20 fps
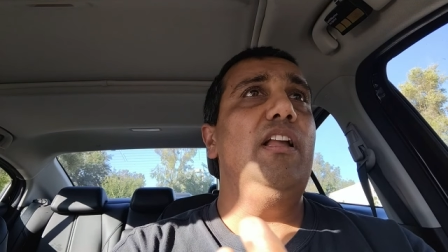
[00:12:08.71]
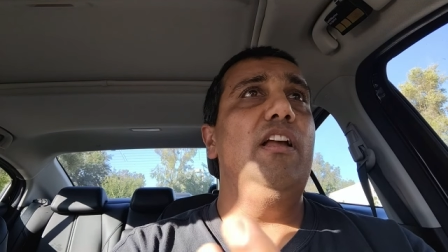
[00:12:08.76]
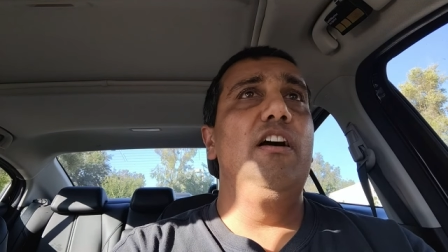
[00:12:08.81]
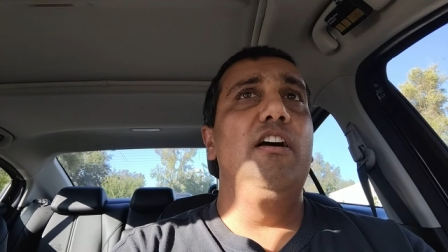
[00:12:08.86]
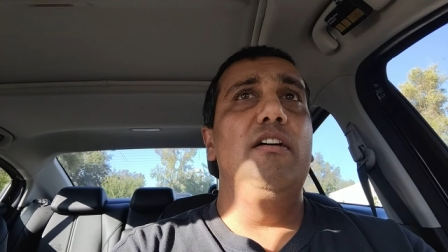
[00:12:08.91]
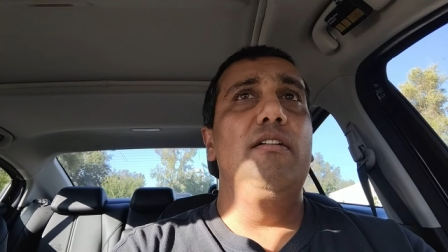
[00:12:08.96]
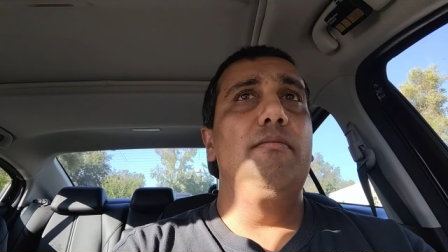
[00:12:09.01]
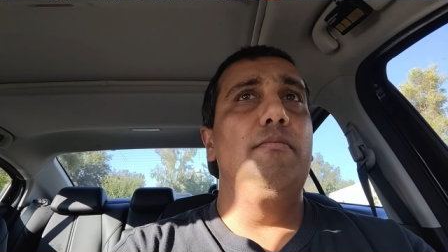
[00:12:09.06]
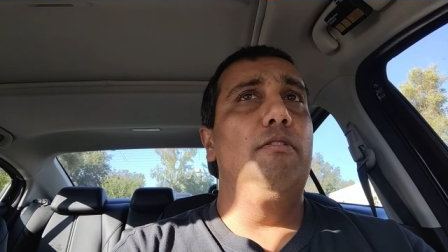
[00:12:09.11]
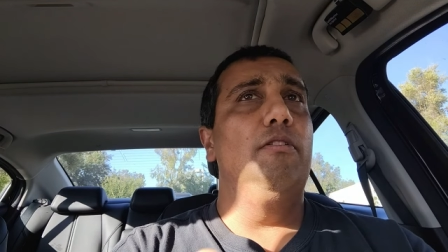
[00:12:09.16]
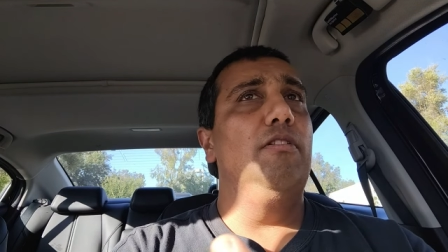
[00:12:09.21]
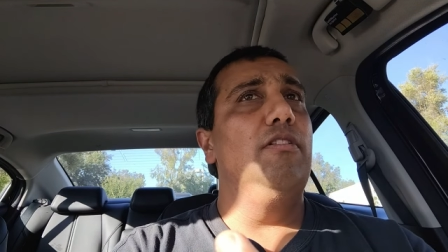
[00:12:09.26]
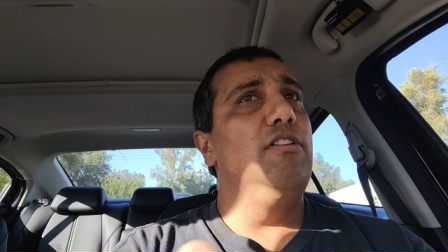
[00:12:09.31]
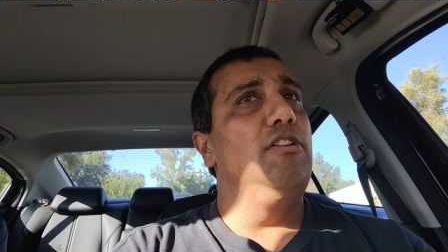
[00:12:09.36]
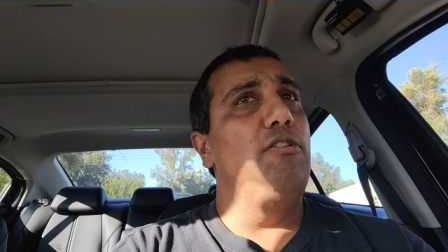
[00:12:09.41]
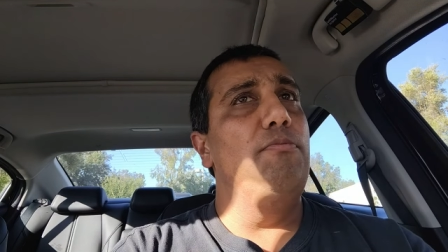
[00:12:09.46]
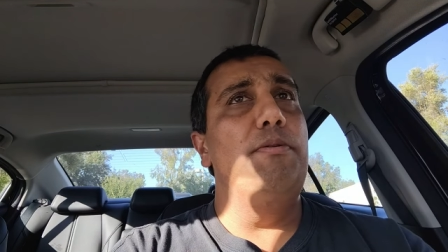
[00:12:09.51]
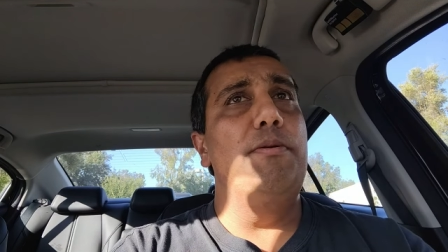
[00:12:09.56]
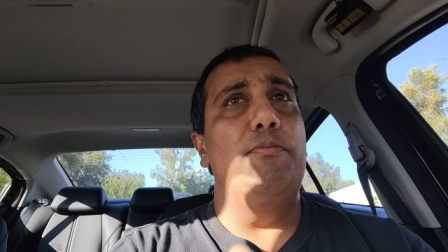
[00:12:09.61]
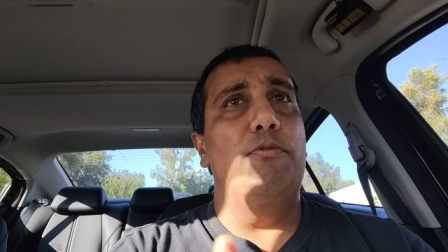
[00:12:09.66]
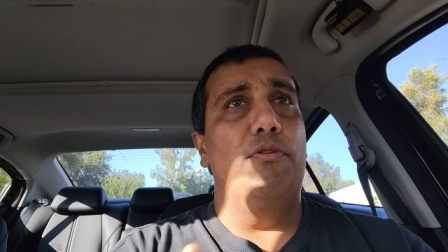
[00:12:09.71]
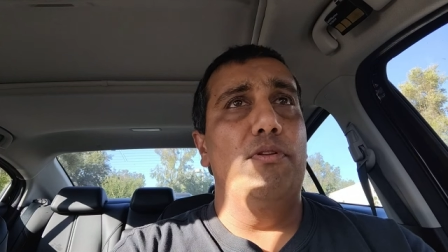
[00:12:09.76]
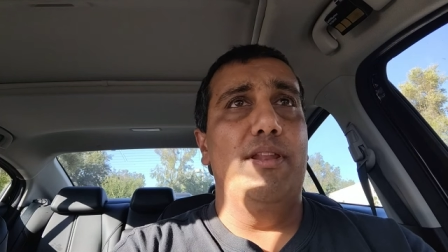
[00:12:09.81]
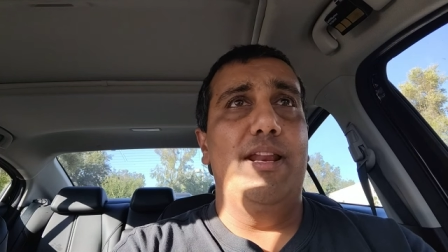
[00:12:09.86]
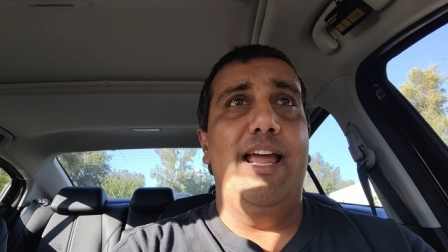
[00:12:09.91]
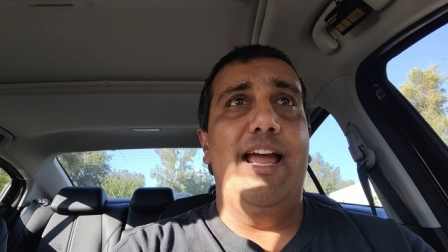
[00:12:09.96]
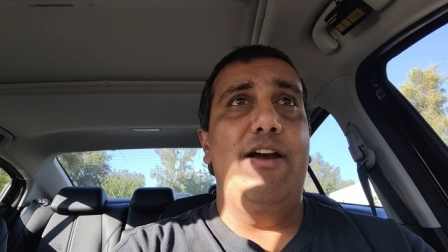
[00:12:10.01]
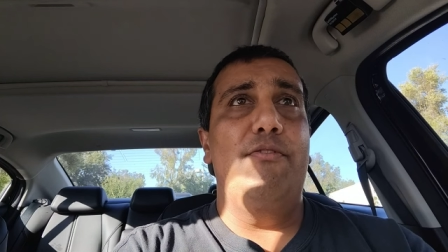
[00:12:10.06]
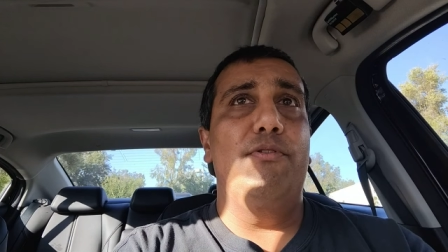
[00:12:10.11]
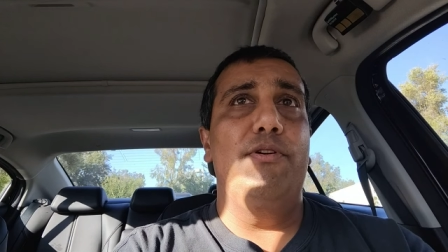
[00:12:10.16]
Um, or a little bit more
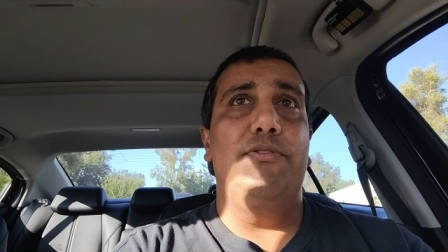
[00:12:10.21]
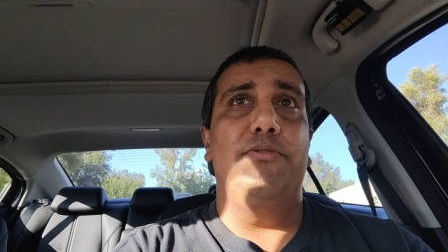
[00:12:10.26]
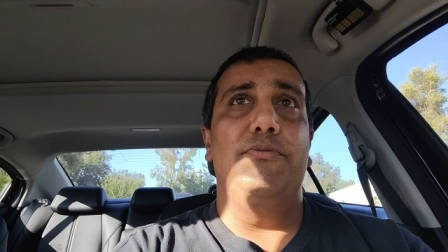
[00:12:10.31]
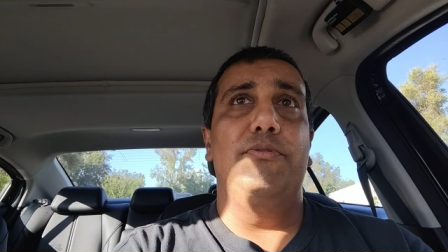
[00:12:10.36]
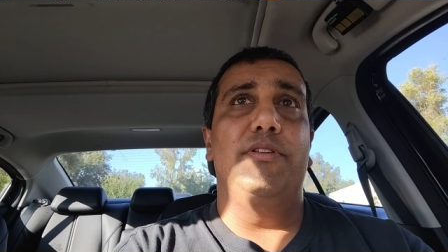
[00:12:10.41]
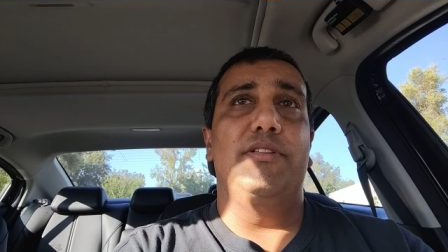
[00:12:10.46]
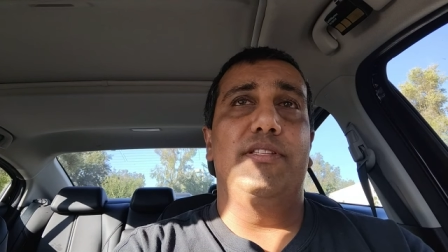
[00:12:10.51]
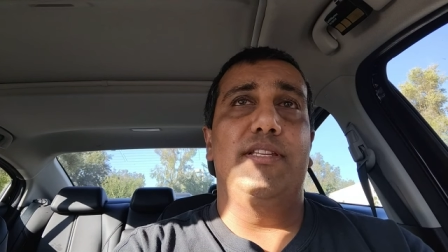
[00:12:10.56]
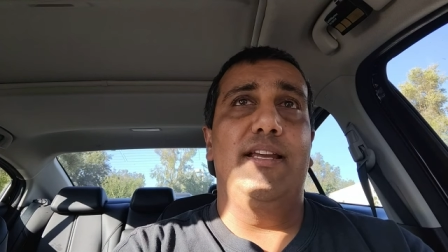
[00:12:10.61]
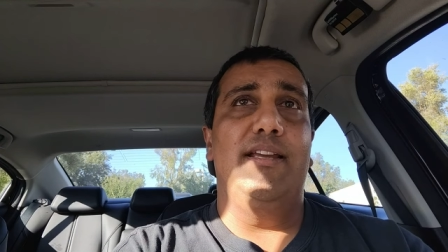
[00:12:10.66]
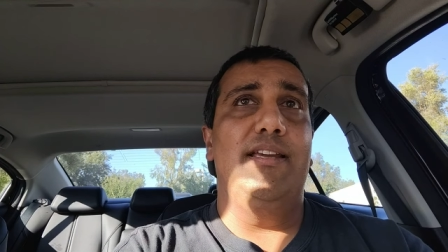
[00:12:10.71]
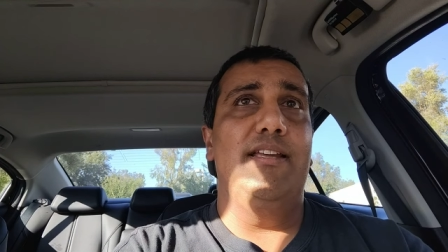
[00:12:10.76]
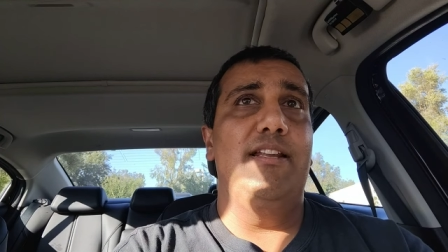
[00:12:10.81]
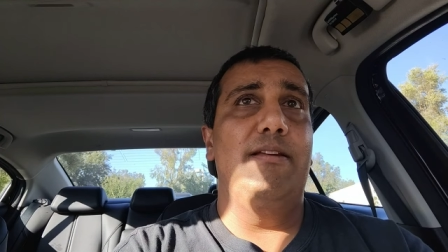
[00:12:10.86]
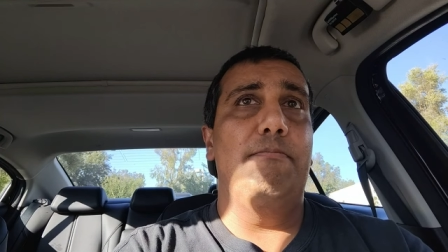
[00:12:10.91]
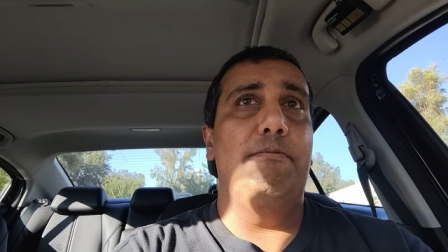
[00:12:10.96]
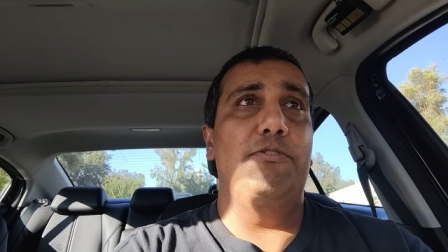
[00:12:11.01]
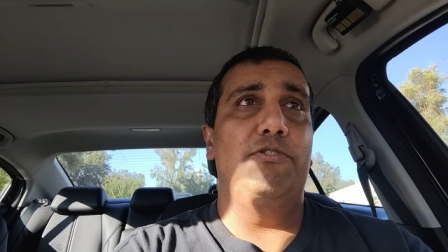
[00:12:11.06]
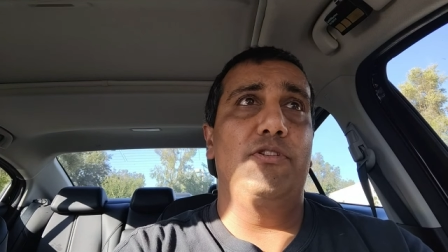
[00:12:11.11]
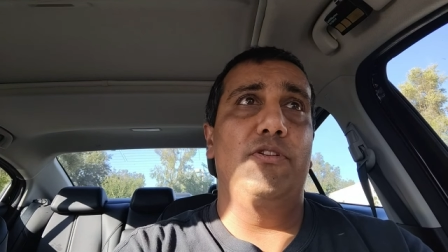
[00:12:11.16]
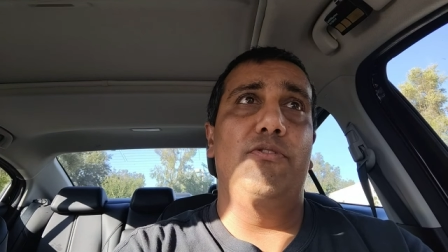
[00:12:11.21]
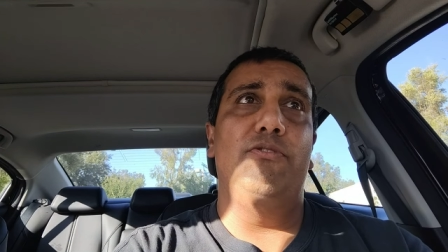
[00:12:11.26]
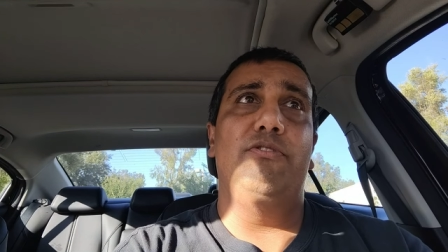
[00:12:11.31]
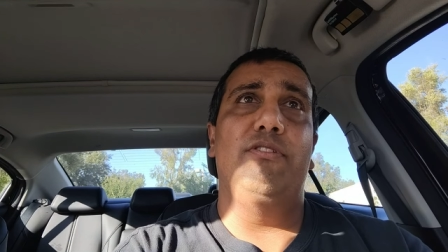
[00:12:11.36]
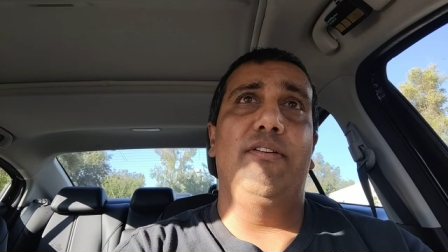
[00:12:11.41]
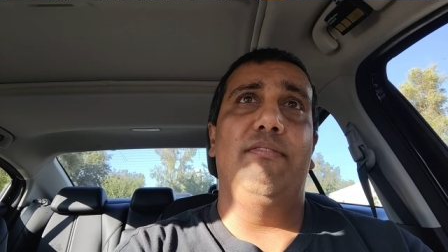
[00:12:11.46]
than halfway through the second episode,